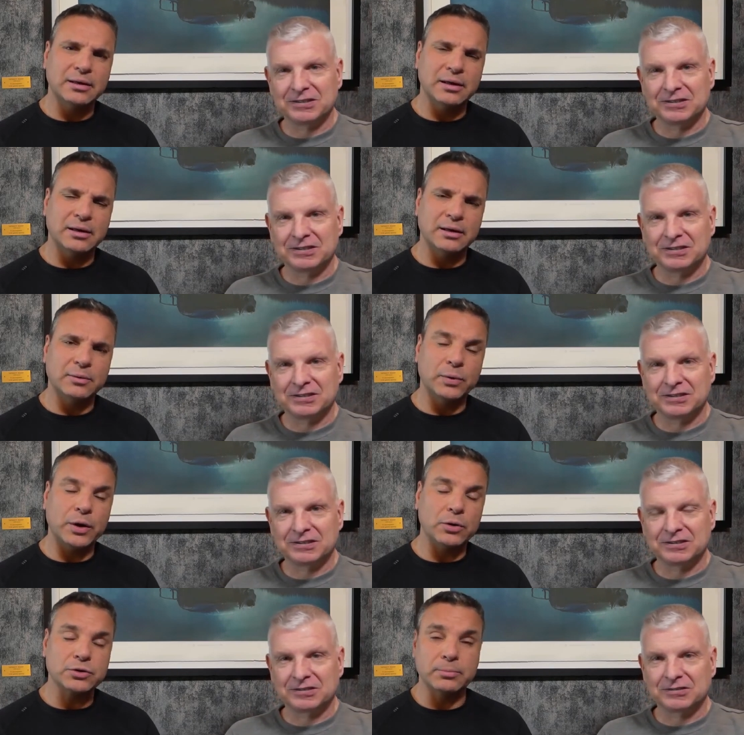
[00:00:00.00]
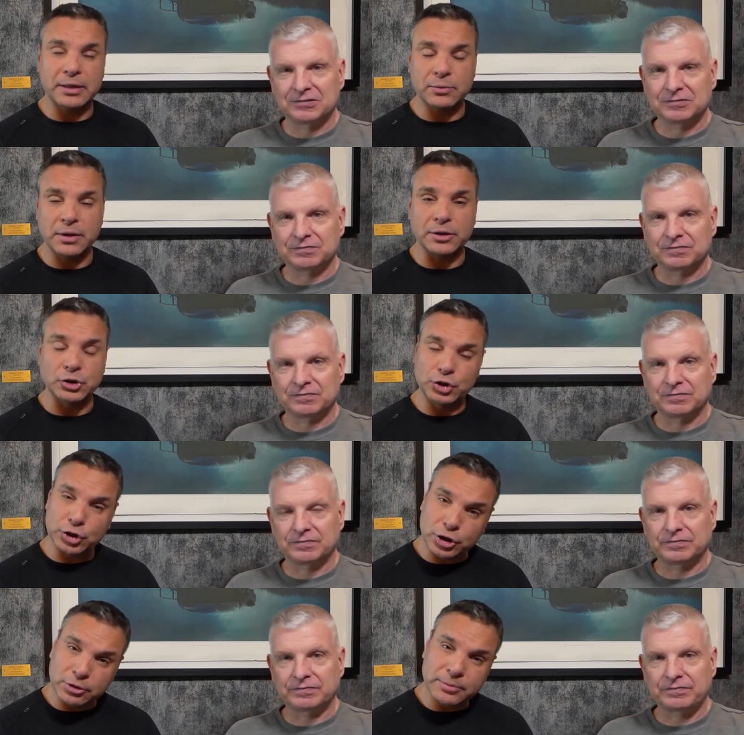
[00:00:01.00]
Speaker 1: Uh, we also met with our
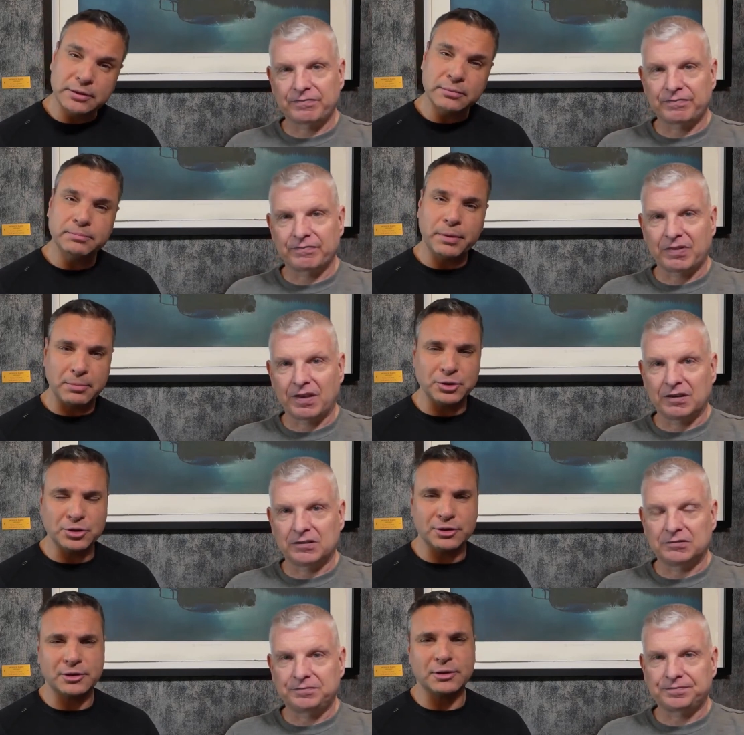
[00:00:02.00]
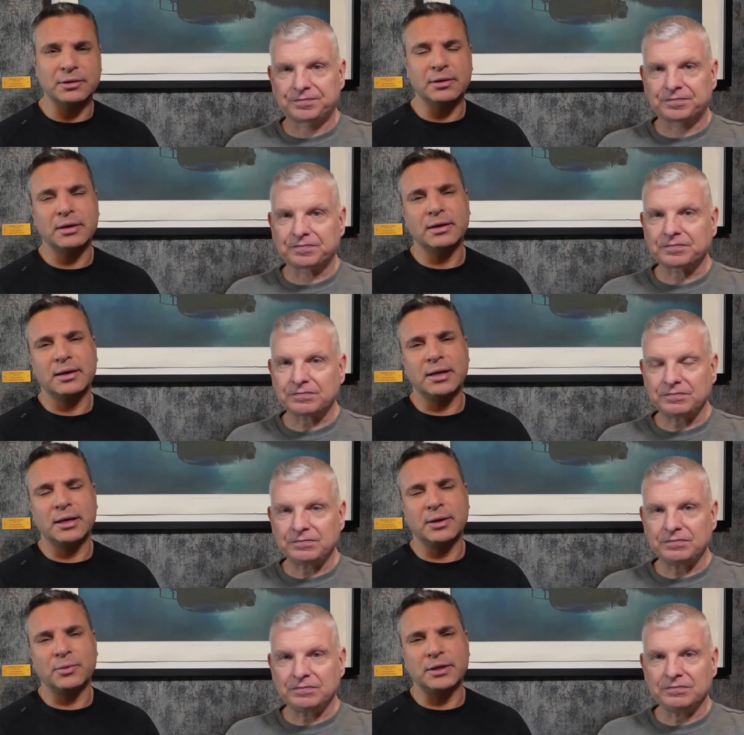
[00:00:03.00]
German publisher.
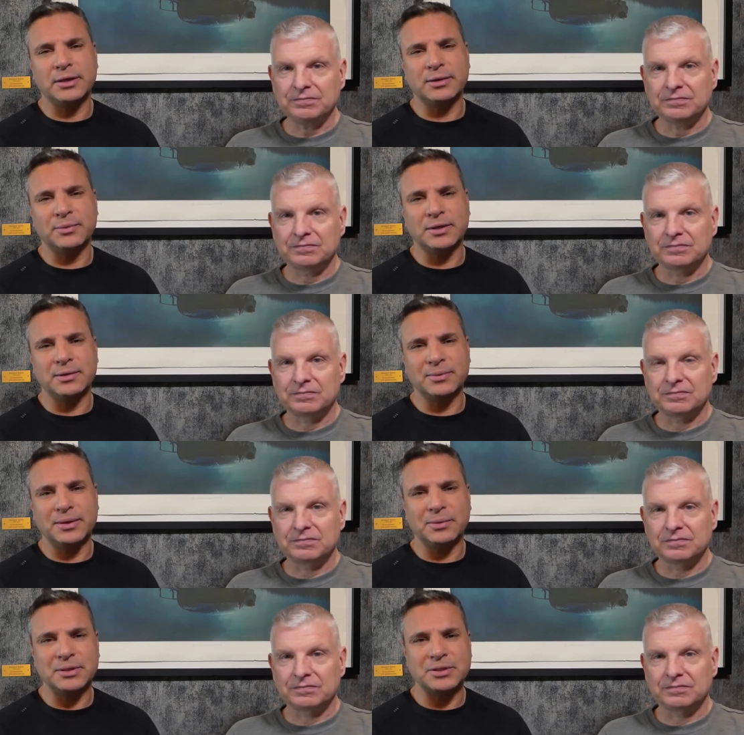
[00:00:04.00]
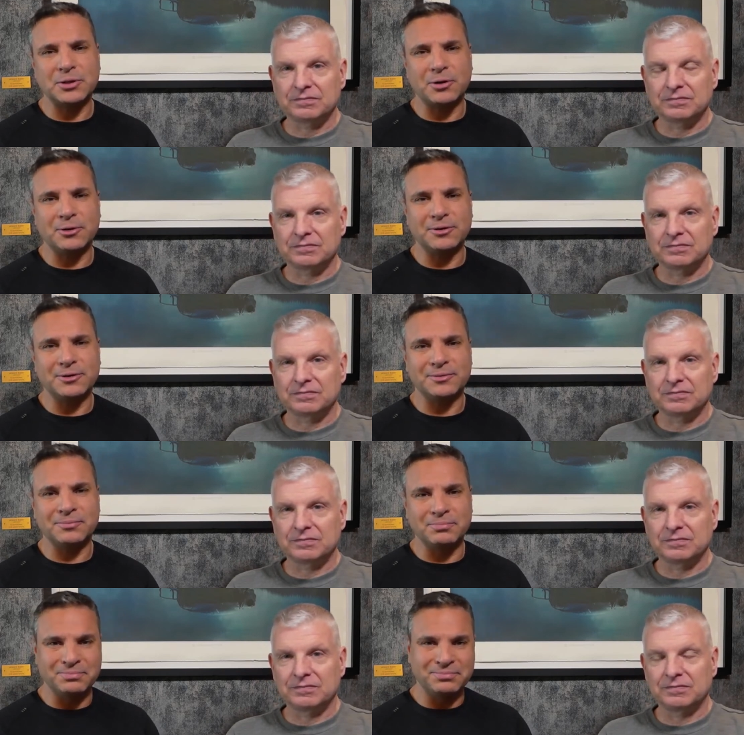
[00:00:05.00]
Uh, we, we, we, we saw
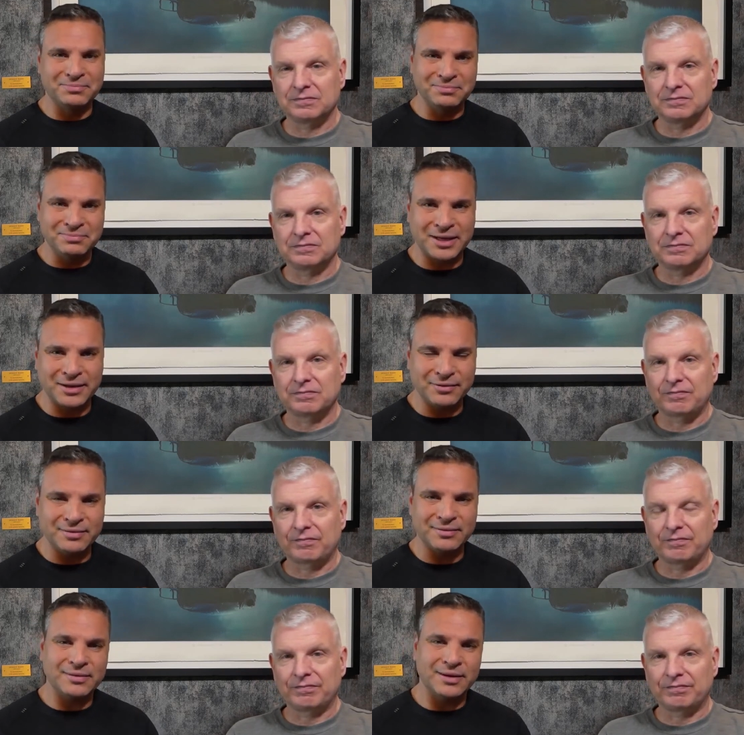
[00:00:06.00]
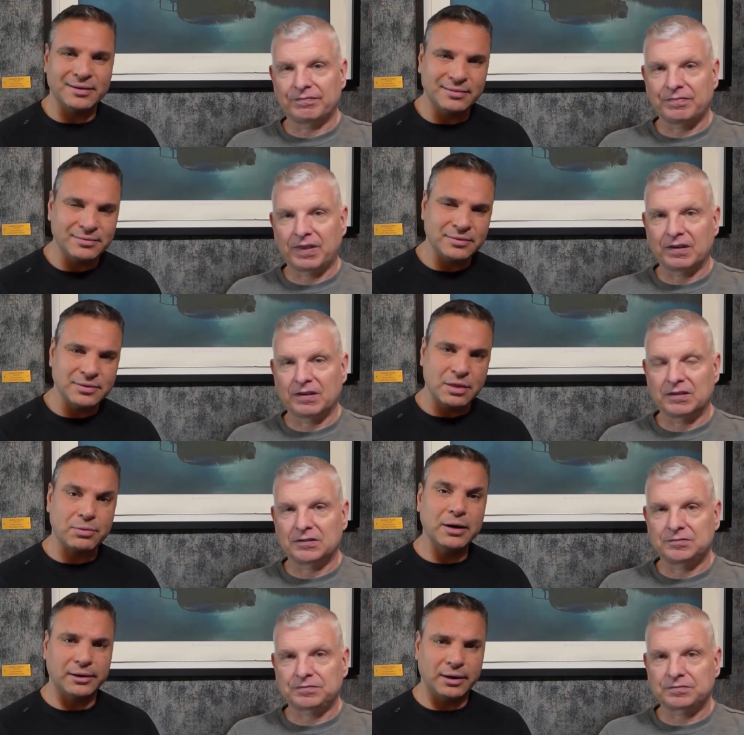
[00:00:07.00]
my uh,
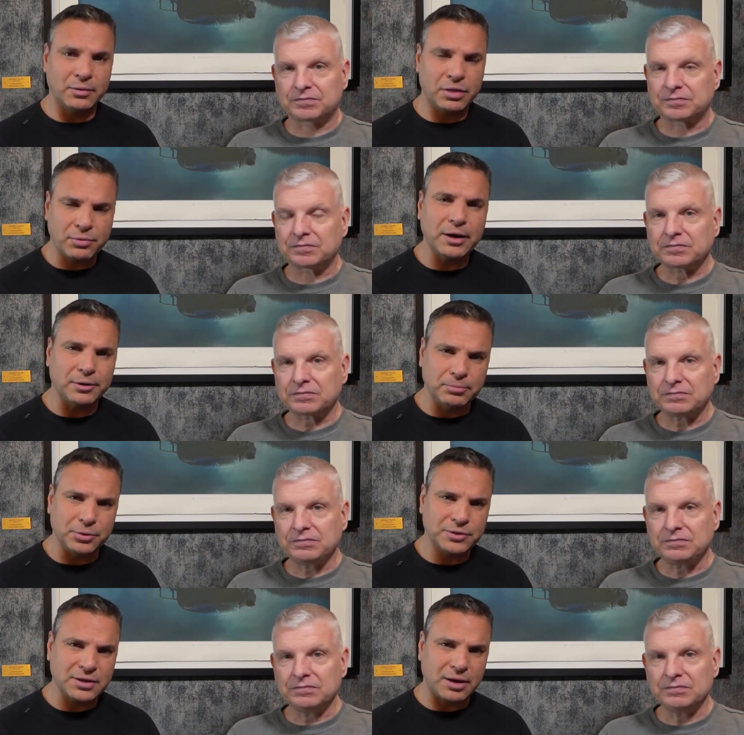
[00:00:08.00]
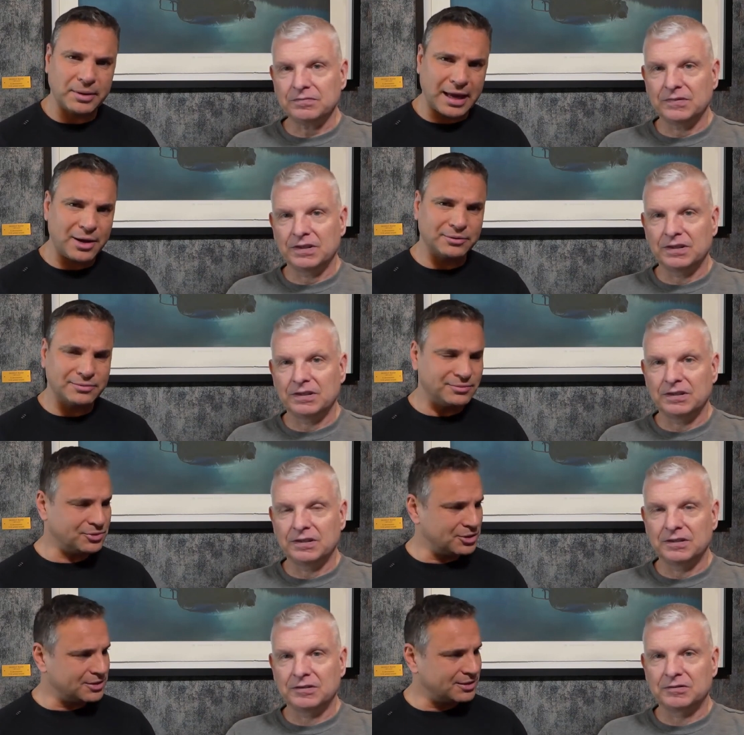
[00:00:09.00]
thriller, thriller books coming out
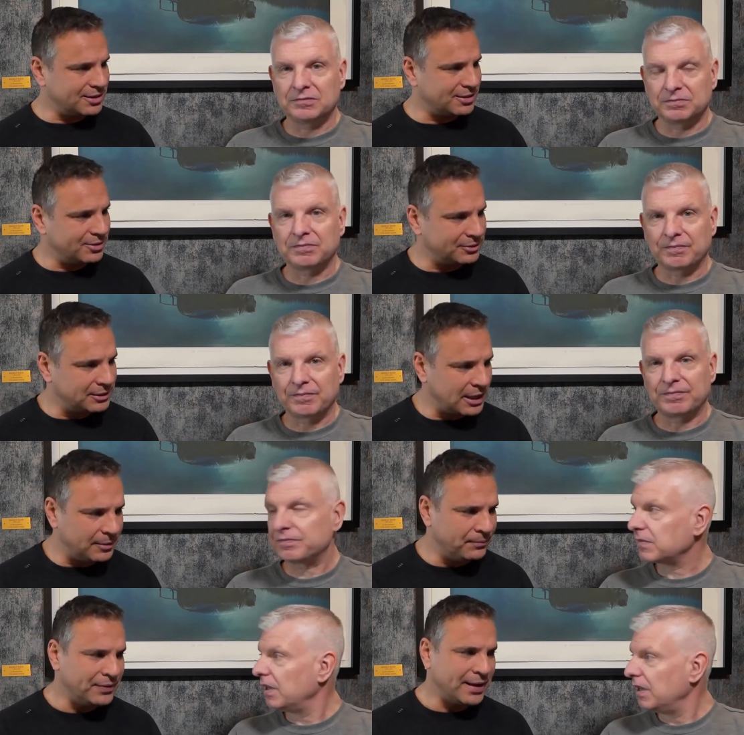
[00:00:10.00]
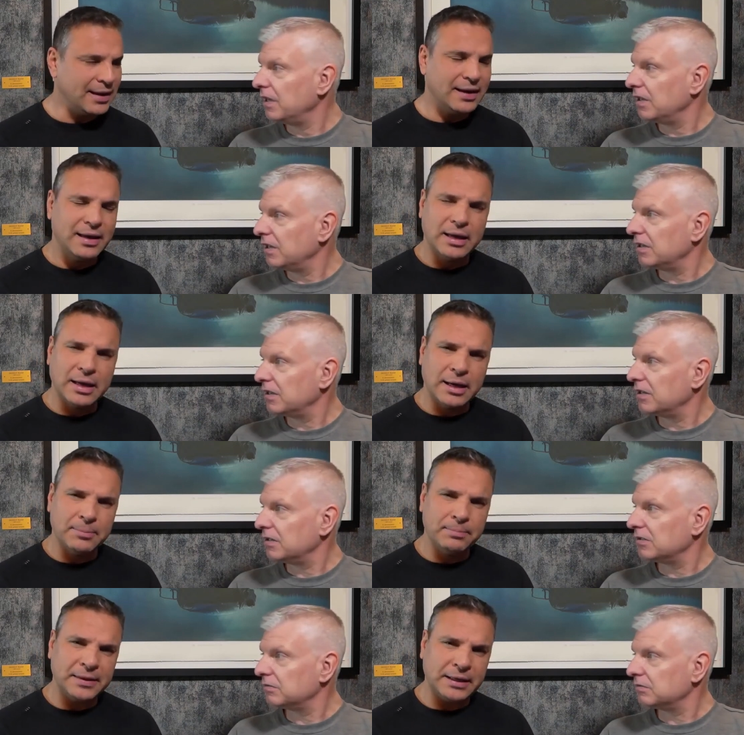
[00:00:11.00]
just uh, on time.
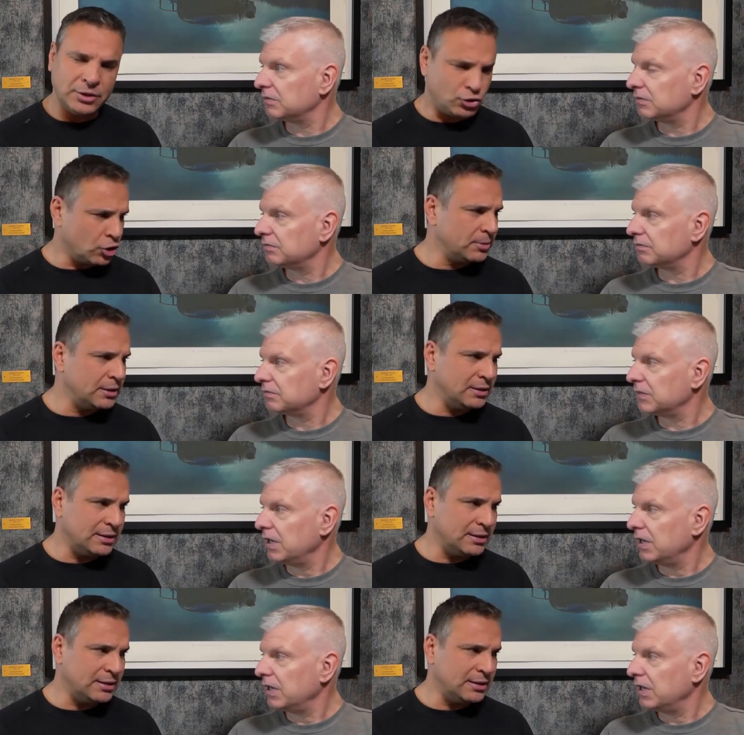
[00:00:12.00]
Um, in German,